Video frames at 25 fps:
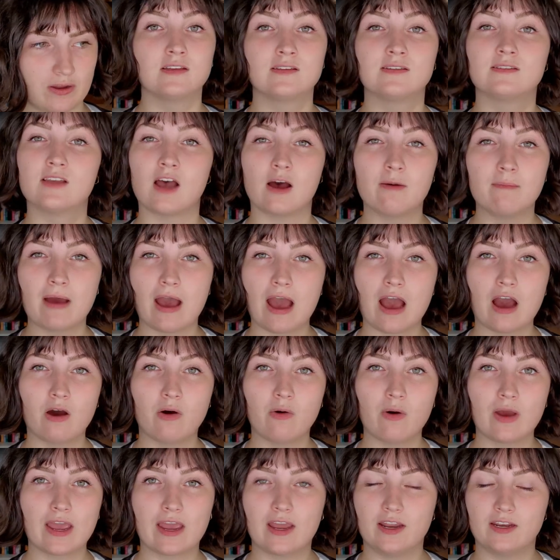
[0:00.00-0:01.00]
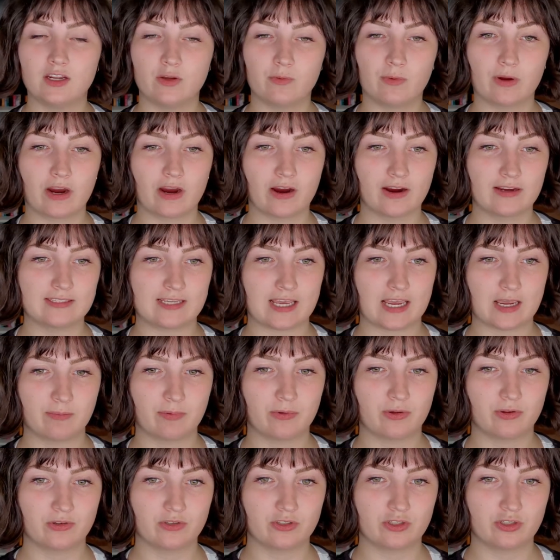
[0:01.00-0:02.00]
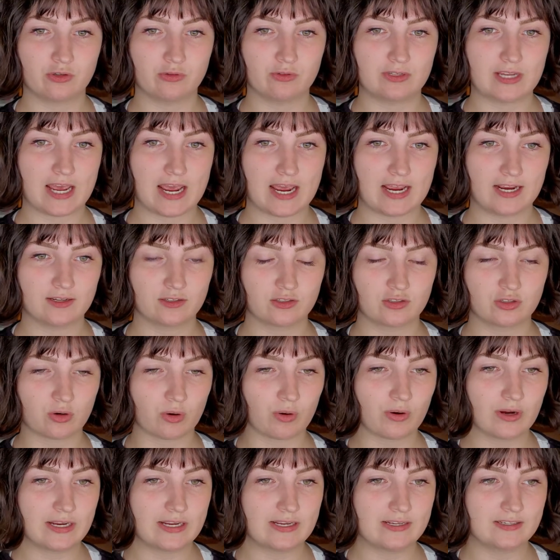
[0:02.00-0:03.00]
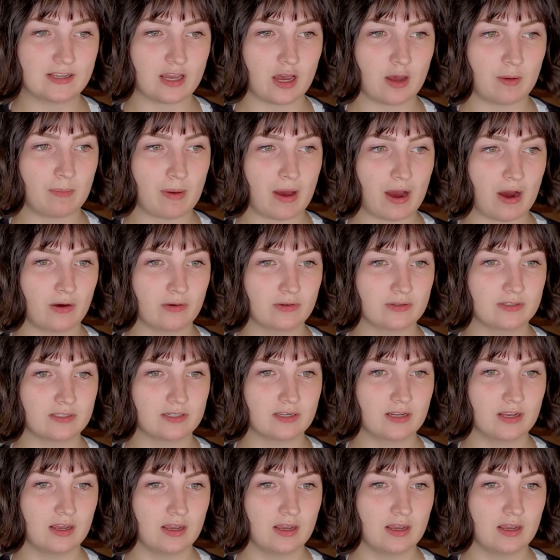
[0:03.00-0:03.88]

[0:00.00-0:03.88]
Somehow Andy Weir is able to take stories about